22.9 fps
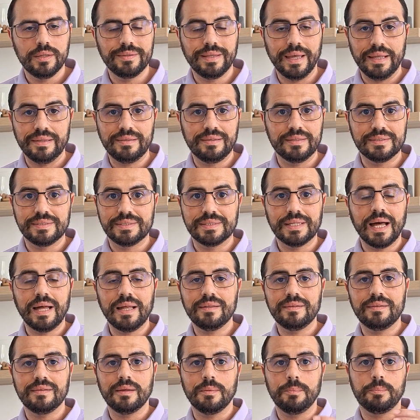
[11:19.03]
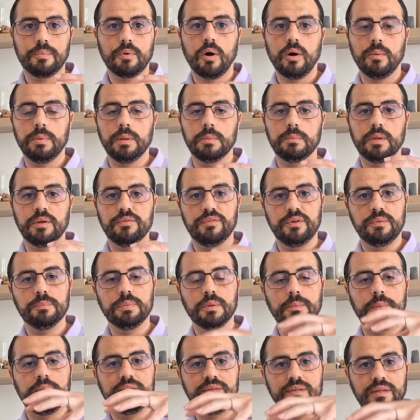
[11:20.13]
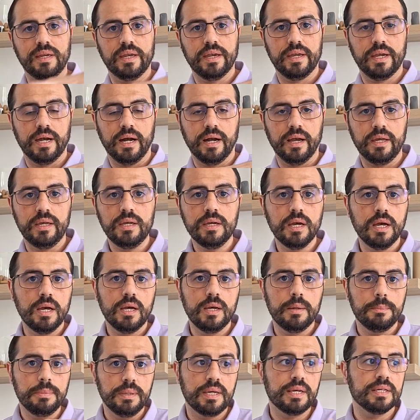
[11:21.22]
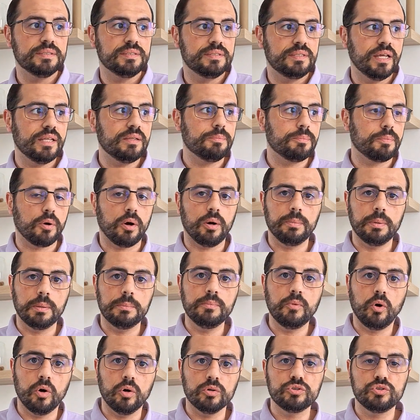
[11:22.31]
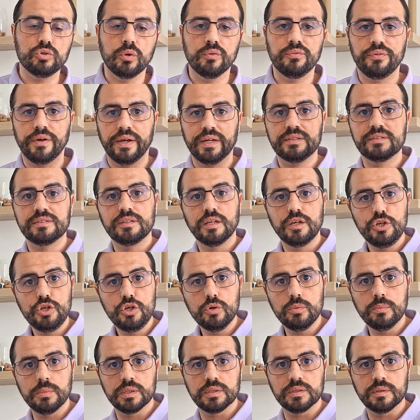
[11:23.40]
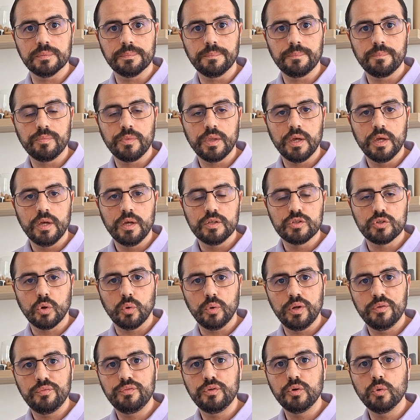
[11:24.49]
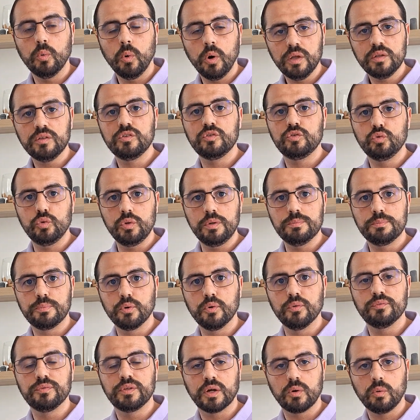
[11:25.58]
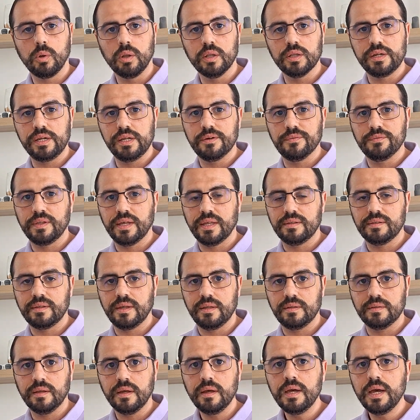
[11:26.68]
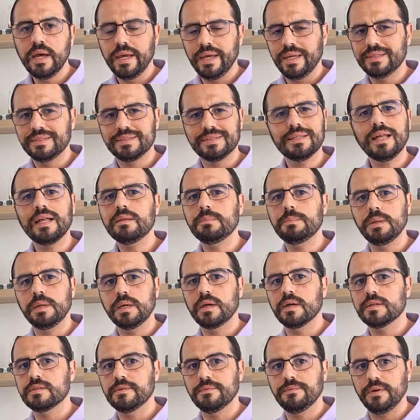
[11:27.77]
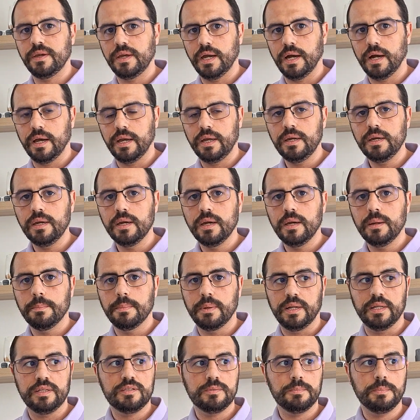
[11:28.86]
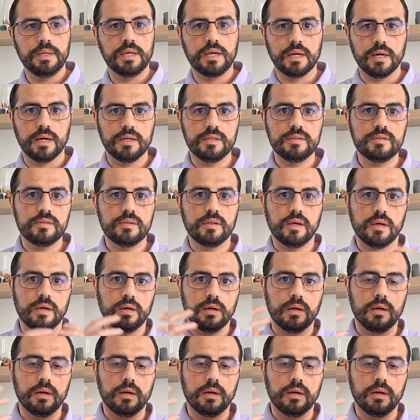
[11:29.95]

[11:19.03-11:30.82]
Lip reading: that is not a problem of implementing AI, because that problem also affects the human. So if you want to improve the quality of that data, it's not because of AI, but it's because